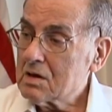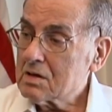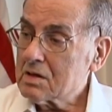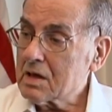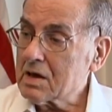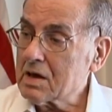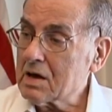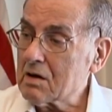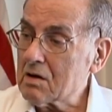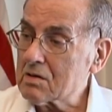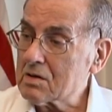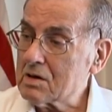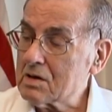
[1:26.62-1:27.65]
they
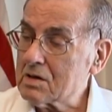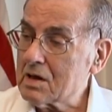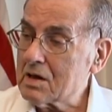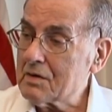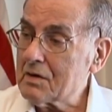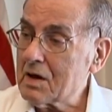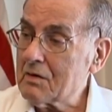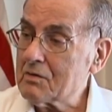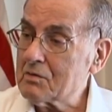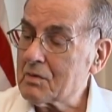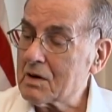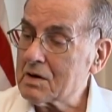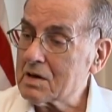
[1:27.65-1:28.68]
called in
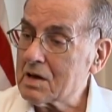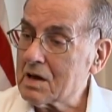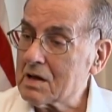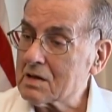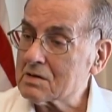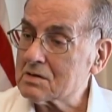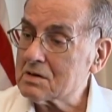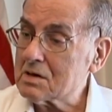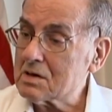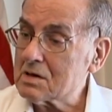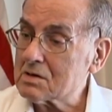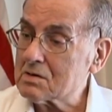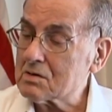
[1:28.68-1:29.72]
everybody else
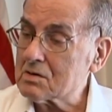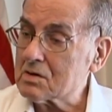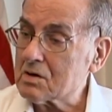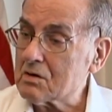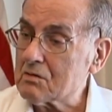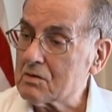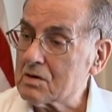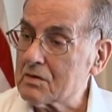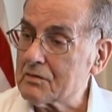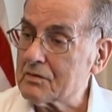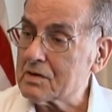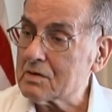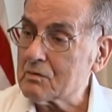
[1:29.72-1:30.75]
is going to go live
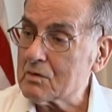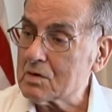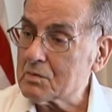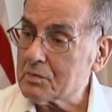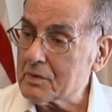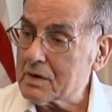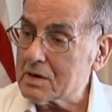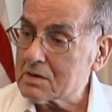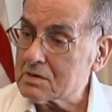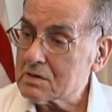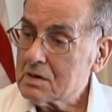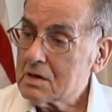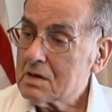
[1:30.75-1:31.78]
in one place.
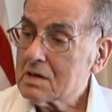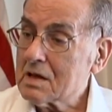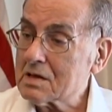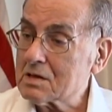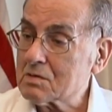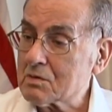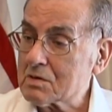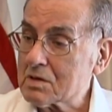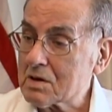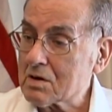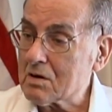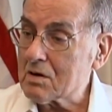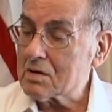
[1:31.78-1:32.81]
That's what they
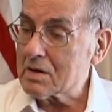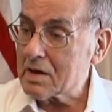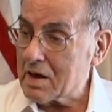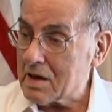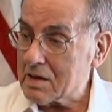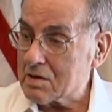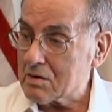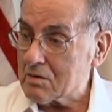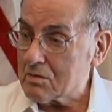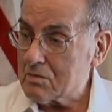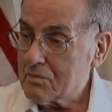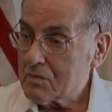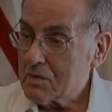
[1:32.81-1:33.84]
call the ghetto.
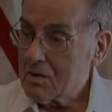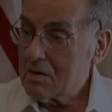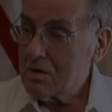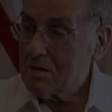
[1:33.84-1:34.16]
Mm-hmm.